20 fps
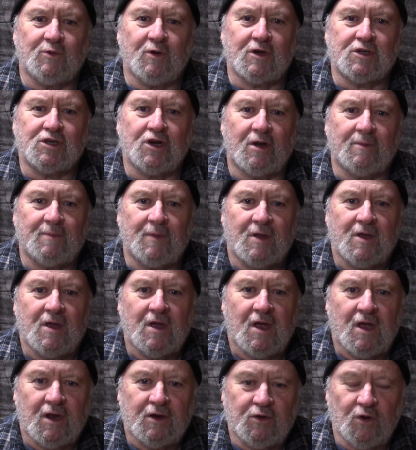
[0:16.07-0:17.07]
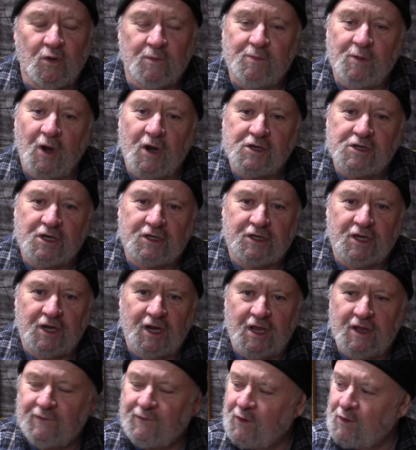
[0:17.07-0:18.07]
workshop. No project
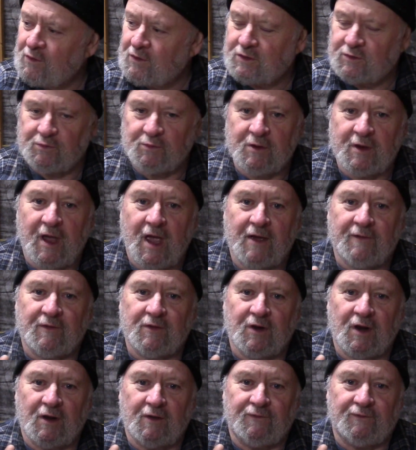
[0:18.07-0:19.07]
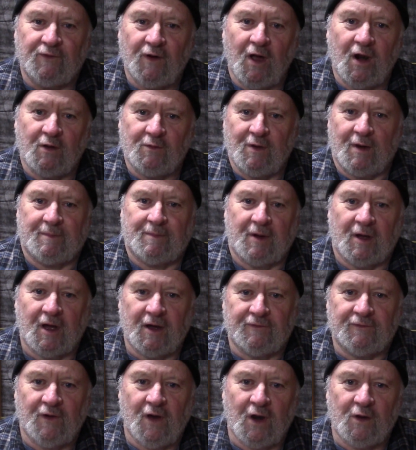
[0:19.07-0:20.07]
today, folks. We have a
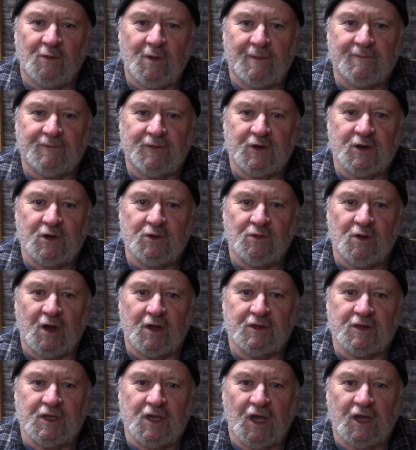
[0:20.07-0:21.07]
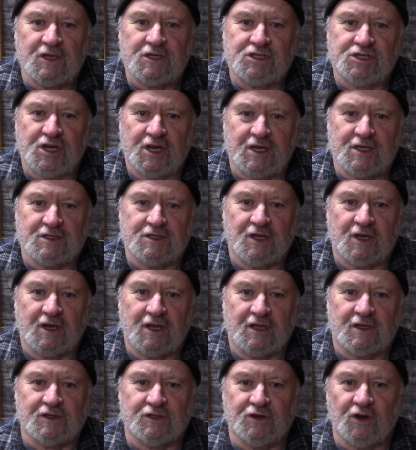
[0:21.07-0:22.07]
follow-up video on the ice chains that I
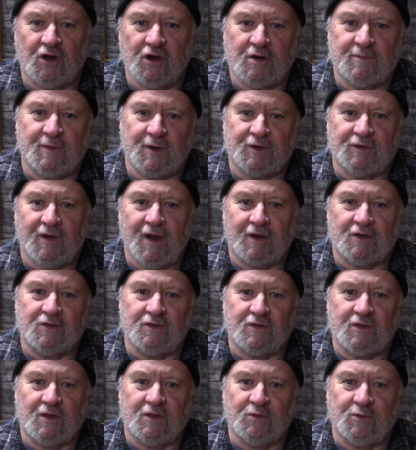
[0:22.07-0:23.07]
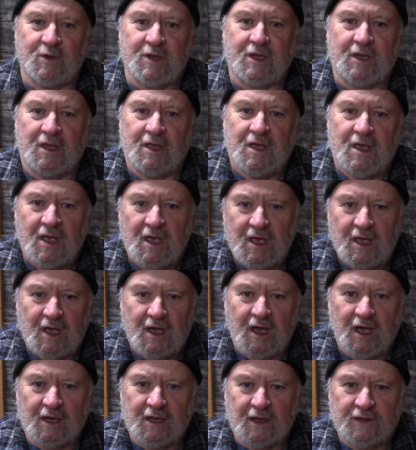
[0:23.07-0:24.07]
installed on my tractor the other week.
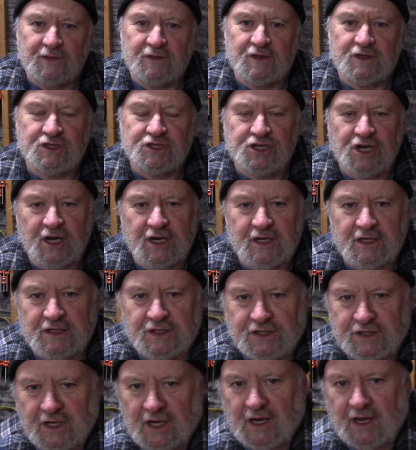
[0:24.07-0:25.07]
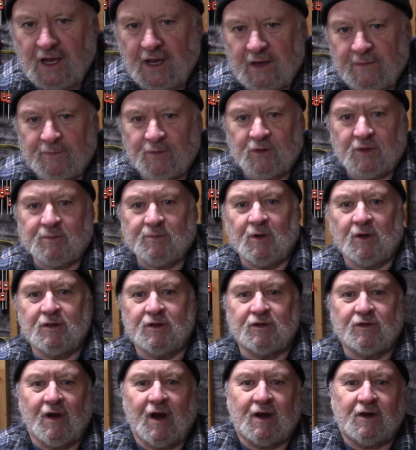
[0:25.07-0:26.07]
I got these chains and put them on
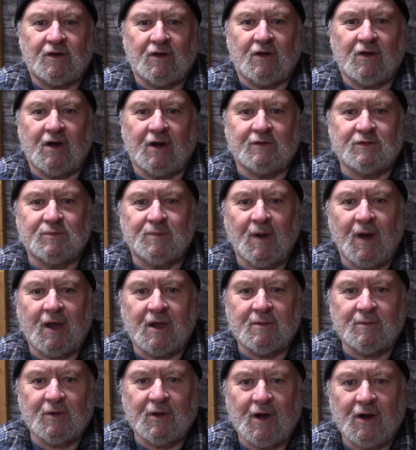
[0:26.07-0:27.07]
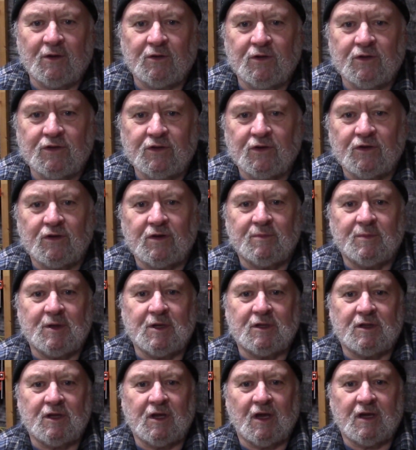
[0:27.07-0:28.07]
the tractor, and I was bragging about how good they're going to be
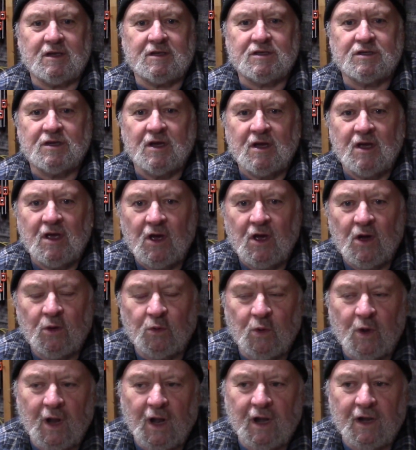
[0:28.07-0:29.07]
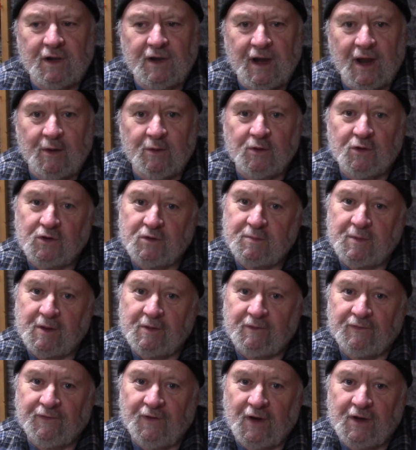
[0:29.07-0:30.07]
in the ice. Well, now we're going to be
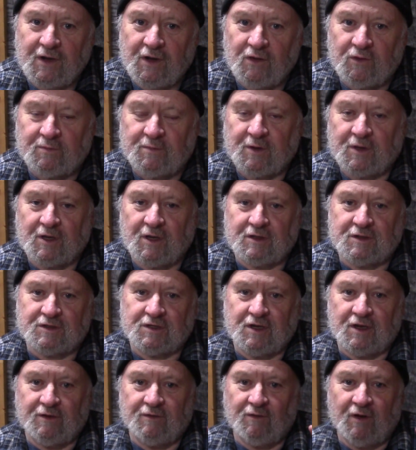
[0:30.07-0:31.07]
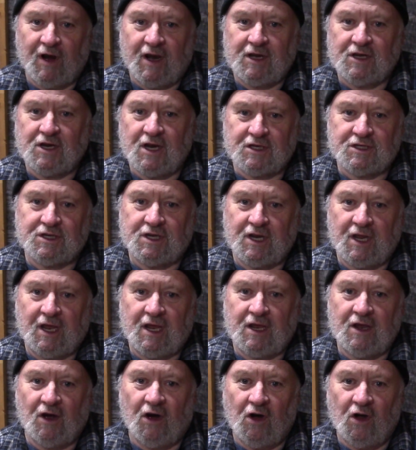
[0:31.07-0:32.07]
able to find out, because it rained
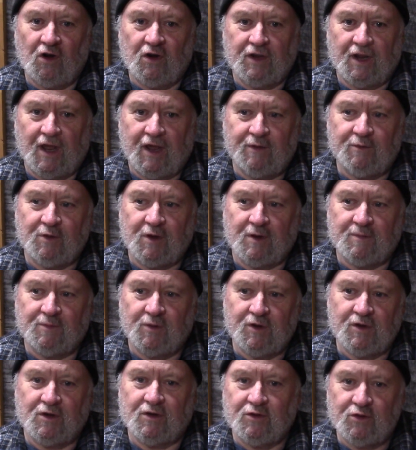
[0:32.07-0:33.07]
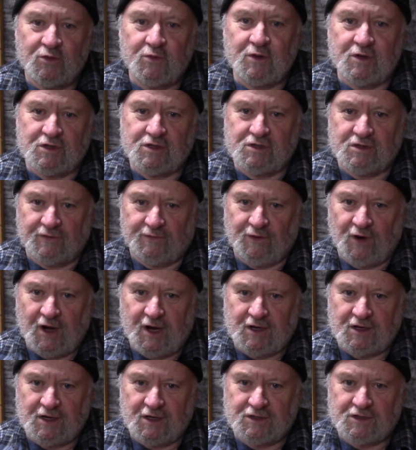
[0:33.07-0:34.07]
yesterday all day. We got pretty near 2 inches of
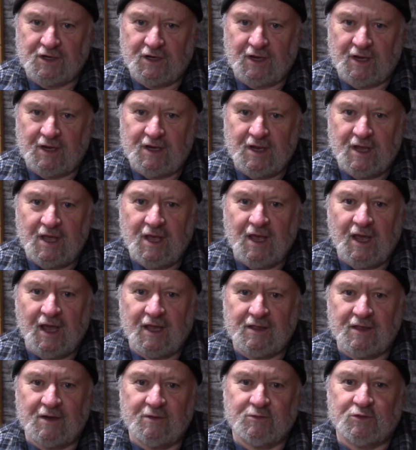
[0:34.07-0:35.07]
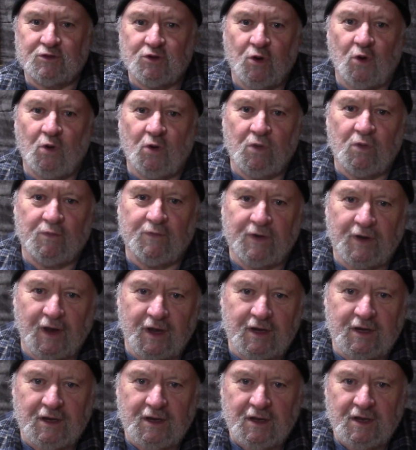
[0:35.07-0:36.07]
rain yesterday, and then it was cold
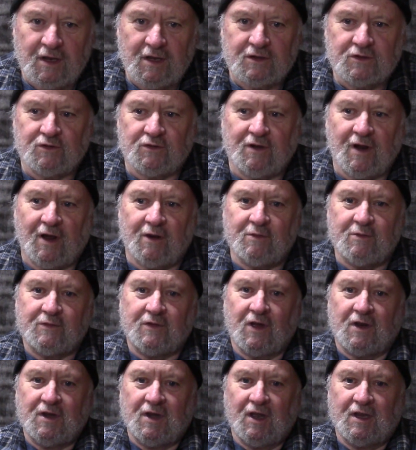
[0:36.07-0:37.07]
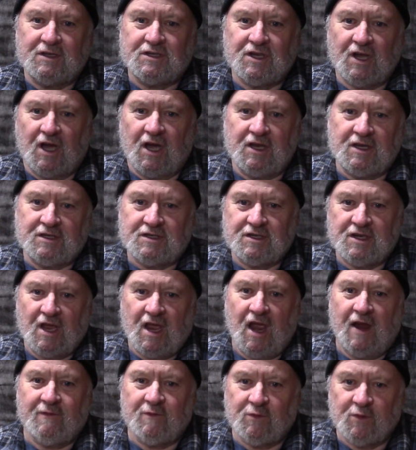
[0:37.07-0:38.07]
overnight. So now we've got nice ice
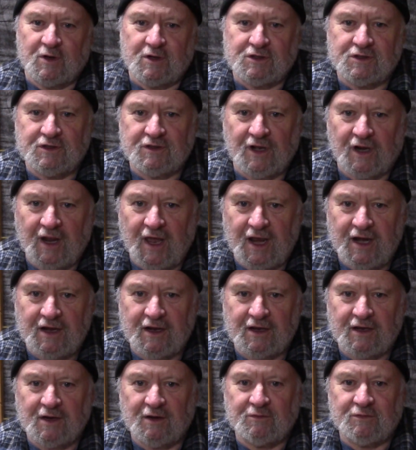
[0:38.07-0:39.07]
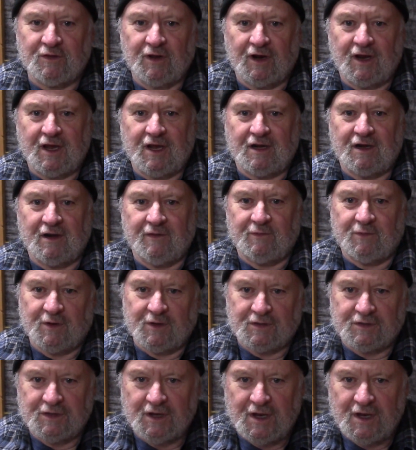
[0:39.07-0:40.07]
everywhere in the landing and out the lane everywhere.